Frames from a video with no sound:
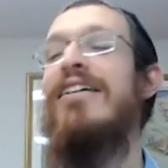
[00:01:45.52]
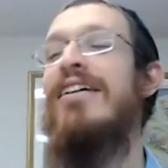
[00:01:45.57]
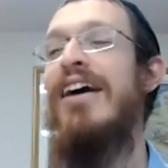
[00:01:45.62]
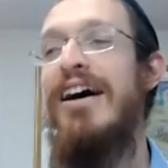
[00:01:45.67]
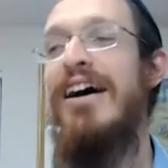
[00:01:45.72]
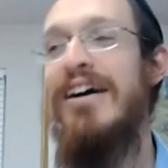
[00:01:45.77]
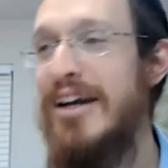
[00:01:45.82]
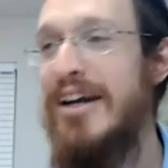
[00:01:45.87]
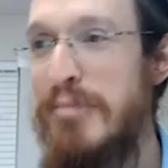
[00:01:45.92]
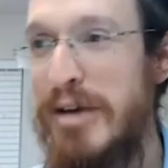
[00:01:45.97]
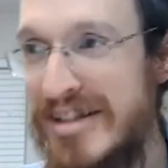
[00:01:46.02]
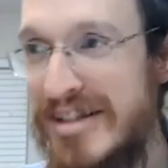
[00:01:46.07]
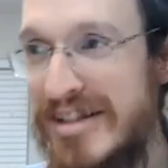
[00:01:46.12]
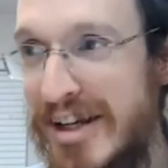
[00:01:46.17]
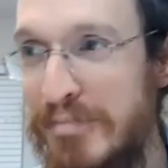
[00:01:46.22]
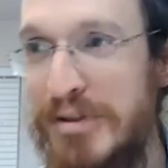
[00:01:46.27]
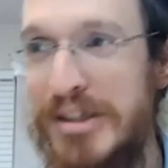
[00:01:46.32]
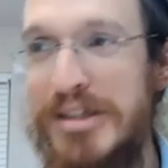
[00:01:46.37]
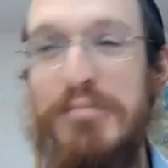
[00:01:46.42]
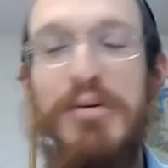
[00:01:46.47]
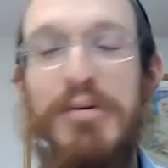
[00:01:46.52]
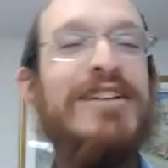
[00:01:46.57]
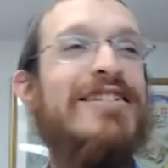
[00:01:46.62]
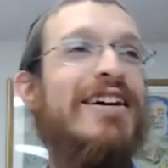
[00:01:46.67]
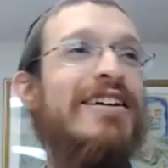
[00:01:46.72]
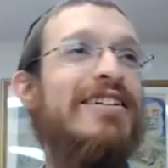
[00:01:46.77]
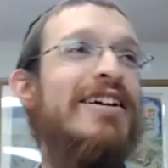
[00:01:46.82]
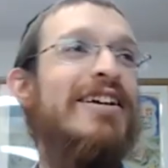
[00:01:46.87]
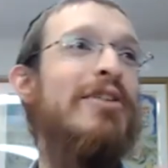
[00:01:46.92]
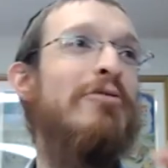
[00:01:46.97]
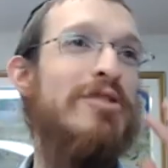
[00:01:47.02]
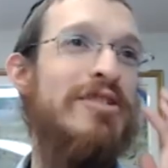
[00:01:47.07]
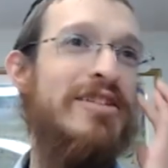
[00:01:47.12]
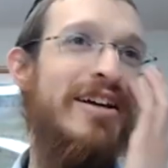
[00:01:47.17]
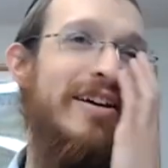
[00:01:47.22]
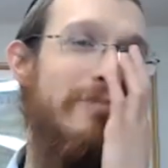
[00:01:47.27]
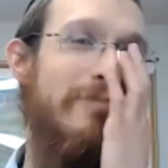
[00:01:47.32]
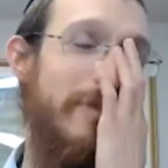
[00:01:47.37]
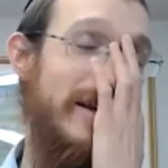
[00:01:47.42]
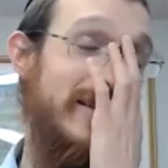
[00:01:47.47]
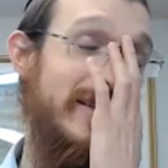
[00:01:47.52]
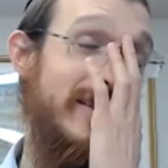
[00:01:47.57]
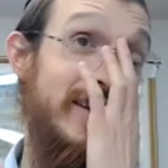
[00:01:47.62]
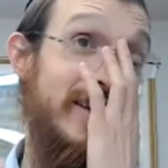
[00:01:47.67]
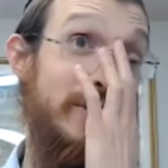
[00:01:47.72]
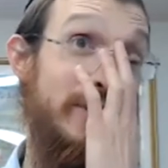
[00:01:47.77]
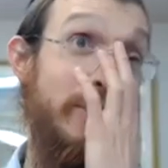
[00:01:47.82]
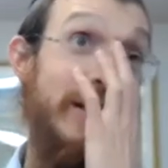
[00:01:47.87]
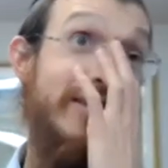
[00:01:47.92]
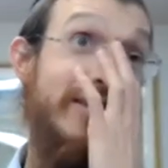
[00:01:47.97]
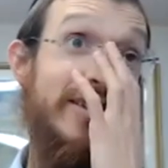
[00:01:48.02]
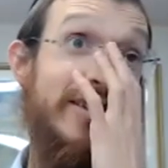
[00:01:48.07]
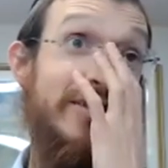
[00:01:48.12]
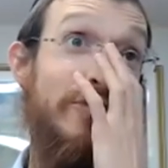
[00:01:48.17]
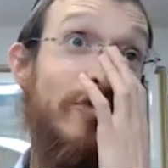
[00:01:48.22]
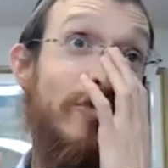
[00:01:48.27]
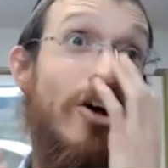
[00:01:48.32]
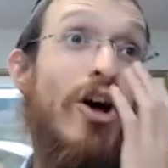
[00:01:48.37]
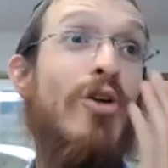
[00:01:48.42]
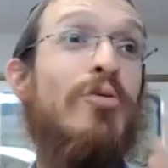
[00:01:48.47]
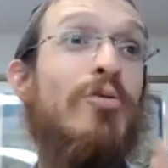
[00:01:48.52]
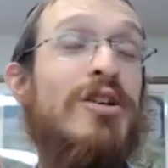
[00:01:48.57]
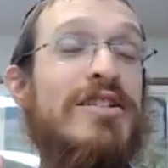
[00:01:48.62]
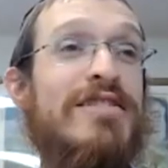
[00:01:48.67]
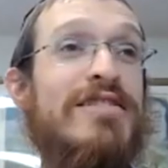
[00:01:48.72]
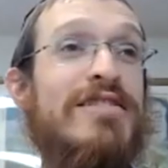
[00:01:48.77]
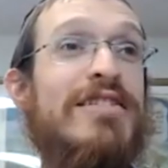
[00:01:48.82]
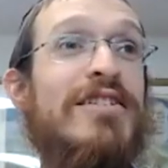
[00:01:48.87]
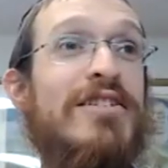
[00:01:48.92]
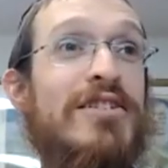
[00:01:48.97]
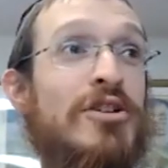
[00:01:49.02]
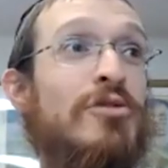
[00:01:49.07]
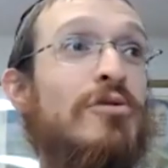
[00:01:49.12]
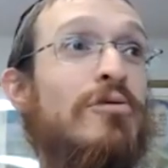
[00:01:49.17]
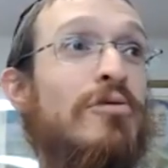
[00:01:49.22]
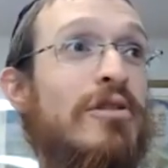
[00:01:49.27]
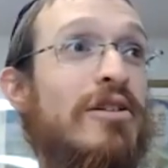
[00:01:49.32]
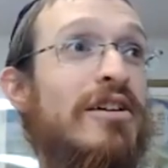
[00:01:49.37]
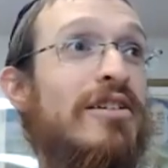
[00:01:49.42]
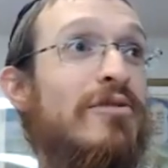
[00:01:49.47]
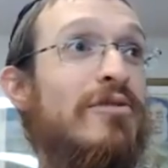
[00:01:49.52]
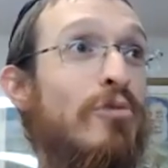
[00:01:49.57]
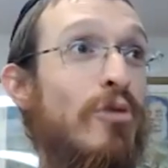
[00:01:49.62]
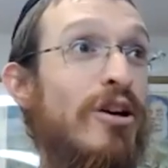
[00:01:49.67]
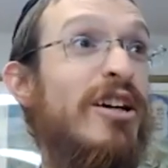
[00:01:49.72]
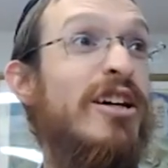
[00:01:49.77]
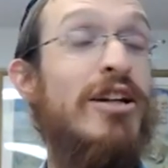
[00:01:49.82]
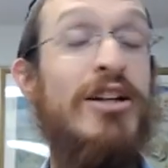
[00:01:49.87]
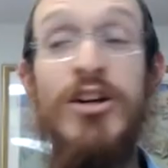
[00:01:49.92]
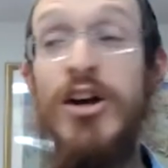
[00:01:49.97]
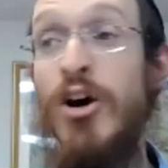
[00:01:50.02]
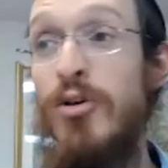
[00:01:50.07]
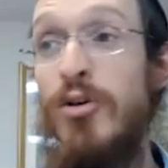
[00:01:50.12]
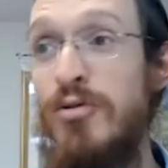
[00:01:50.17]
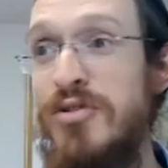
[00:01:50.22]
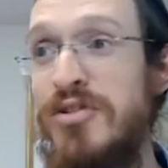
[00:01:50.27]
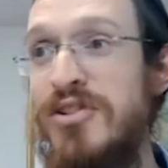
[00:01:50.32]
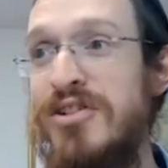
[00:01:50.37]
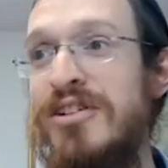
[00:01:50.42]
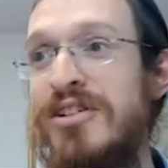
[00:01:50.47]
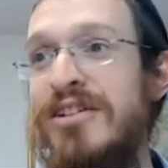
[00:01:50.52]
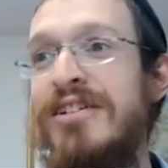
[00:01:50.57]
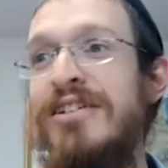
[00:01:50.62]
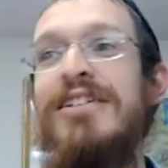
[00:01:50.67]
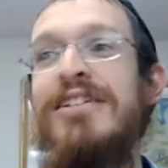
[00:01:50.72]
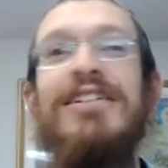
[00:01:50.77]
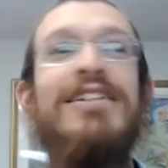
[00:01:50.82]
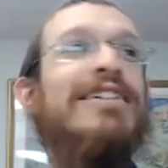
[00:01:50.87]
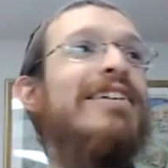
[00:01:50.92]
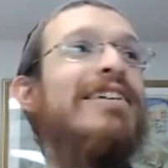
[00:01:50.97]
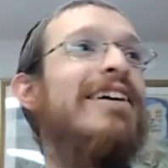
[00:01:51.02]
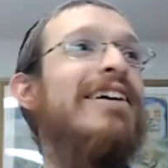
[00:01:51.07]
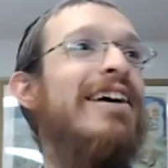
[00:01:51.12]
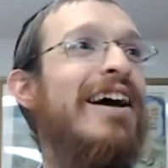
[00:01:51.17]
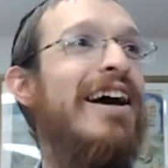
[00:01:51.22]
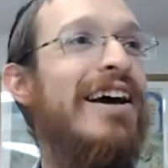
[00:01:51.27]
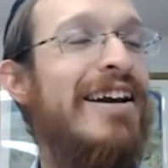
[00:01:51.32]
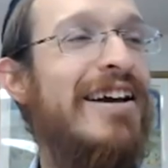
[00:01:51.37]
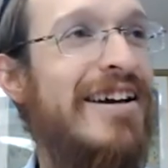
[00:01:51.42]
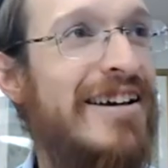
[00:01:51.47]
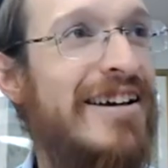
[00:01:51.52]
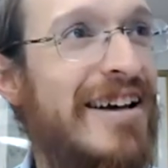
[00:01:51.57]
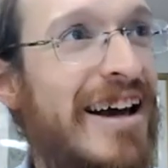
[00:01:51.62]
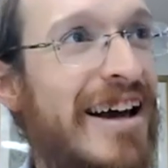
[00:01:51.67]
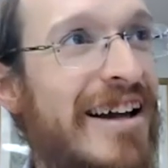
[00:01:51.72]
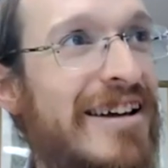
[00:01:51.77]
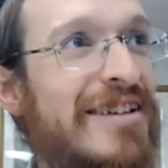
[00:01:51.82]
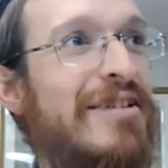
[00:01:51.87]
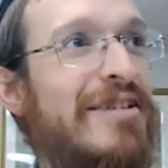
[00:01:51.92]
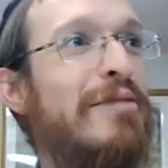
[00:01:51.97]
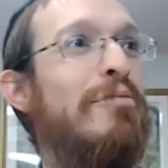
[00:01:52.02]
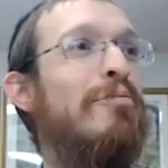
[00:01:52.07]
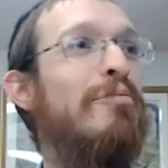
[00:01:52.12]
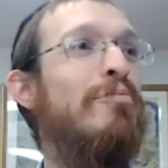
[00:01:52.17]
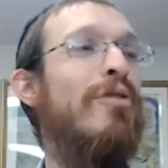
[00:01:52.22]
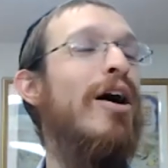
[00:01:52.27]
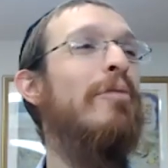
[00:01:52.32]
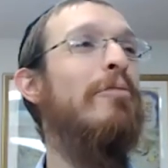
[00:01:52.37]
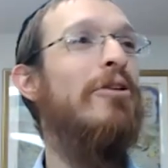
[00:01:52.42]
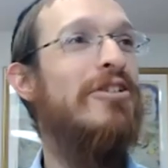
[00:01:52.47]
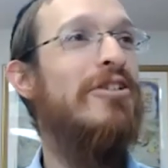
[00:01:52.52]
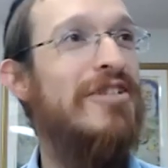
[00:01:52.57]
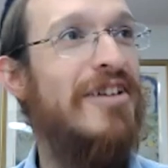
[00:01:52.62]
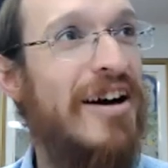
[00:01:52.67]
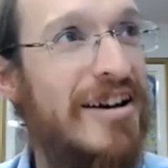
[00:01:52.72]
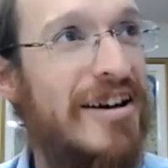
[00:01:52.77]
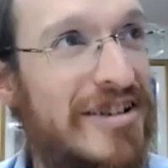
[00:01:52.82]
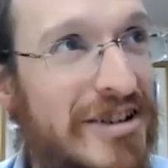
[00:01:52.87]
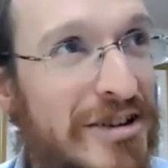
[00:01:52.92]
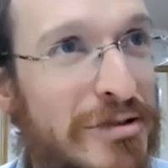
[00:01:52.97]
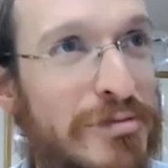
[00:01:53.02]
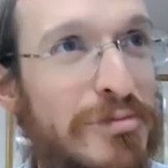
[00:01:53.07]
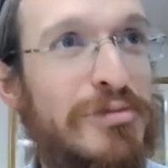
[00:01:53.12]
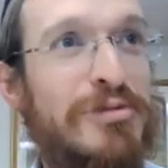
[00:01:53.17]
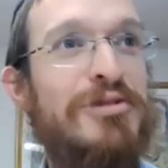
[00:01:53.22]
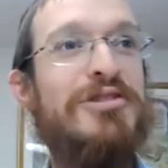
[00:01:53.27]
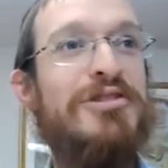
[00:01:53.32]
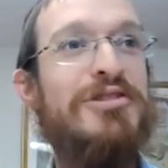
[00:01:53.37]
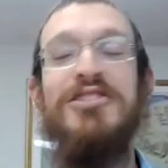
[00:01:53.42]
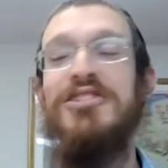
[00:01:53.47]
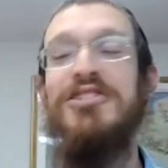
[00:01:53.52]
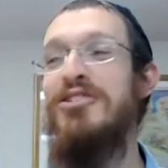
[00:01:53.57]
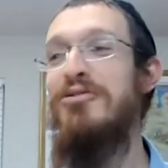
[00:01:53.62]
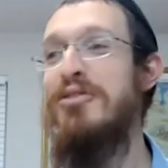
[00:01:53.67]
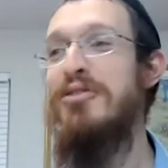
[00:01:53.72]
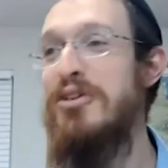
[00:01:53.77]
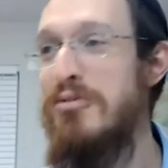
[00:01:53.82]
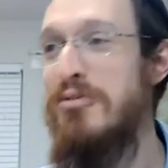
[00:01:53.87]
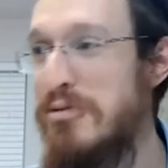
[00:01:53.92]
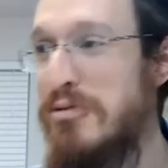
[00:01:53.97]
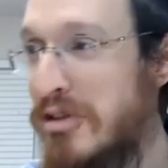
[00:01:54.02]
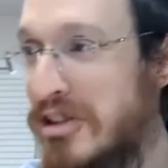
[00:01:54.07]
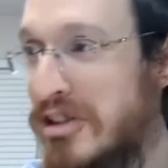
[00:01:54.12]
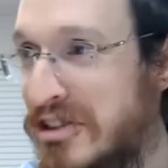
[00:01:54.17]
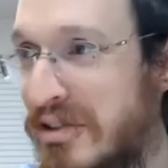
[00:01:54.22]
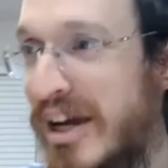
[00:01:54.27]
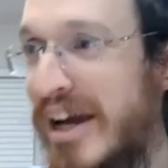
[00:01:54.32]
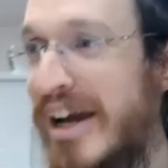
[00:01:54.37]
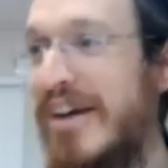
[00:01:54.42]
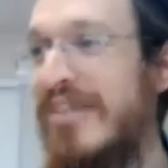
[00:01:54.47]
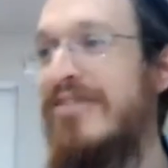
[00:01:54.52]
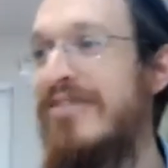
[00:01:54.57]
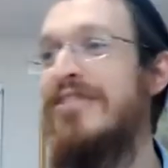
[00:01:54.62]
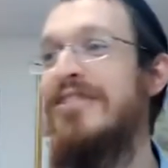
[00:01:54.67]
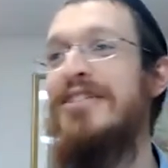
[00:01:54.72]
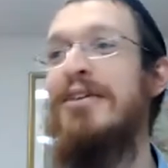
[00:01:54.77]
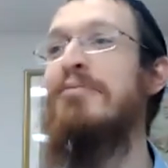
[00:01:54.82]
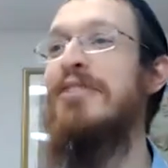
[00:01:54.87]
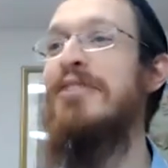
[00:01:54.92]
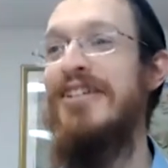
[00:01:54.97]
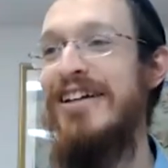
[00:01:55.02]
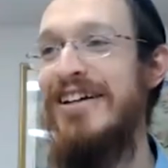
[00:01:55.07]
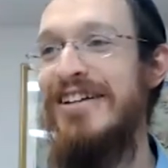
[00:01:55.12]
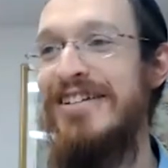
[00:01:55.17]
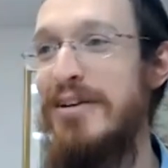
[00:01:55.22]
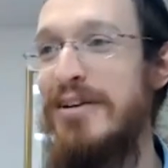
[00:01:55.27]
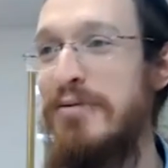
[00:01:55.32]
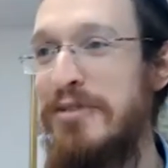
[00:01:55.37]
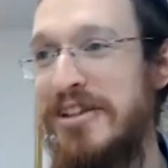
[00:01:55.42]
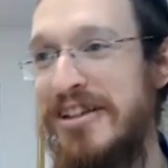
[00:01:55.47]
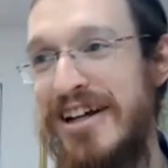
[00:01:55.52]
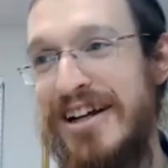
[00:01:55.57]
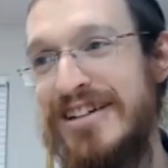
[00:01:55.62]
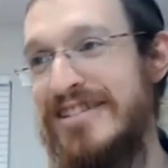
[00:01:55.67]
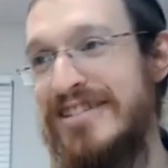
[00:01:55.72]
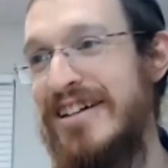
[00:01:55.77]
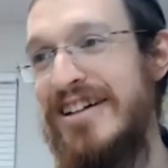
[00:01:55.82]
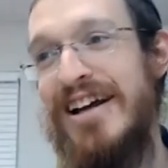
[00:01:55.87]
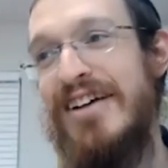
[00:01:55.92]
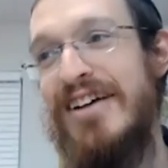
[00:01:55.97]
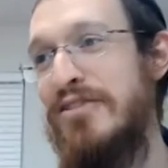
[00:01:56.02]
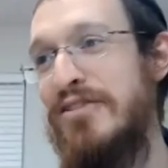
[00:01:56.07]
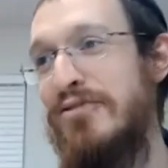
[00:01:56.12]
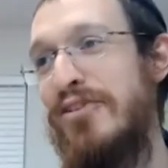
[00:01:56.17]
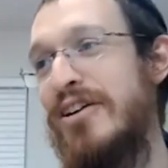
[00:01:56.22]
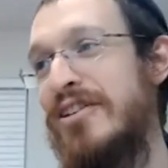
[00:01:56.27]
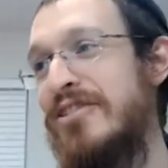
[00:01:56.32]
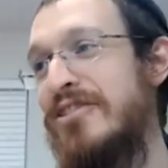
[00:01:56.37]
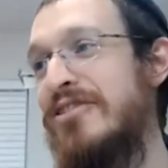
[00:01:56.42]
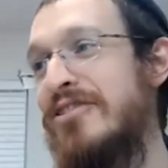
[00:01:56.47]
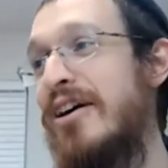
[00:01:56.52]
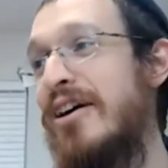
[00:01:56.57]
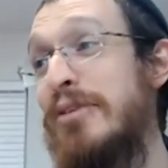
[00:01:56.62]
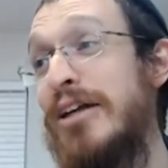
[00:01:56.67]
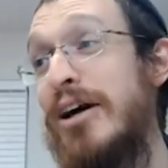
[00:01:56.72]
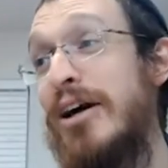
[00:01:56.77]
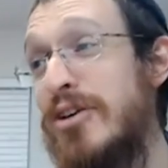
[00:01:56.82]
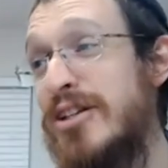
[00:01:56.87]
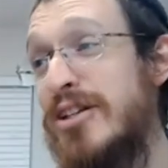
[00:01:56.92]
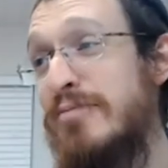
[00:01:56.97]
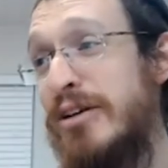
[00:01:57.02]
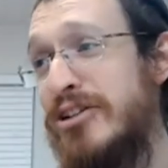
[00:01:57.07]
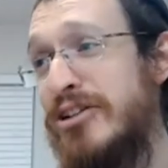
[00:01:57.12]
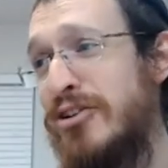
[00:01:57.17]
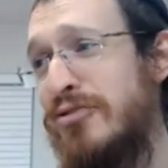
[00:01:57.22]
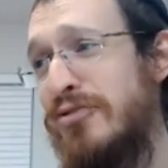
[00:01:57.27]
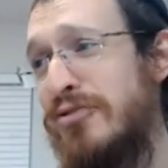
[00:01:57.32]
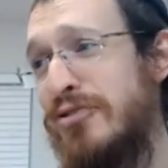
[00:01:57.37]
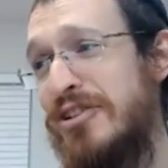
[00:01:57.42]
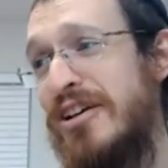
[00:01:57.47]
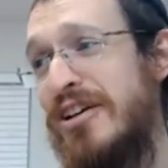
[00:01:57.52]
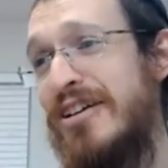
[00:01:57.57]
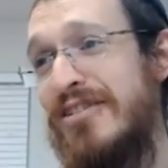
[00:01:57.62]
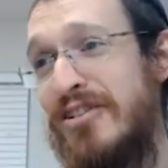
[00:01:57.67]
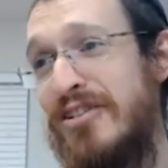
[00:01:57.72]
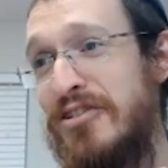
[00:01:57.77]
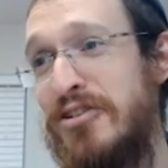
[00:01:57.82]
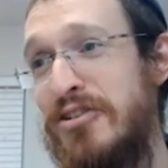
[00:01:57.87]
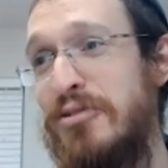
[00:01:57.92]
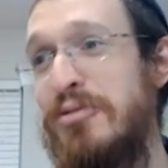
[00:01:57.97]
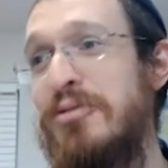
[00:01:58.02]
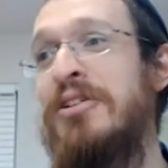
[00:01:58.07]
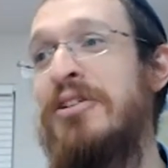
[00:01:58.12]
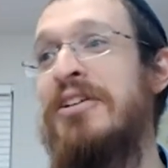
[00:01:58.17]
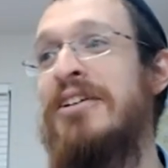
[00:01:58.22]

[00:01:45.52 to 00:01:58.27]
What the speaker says: I'm gonna mess it up, but the basic idea was that a specialist will always see in you what he knows, and a primary doctor will just treat you with what you have. Something to that extent. I have to find a good line, but that wasn't my joke for tonight, although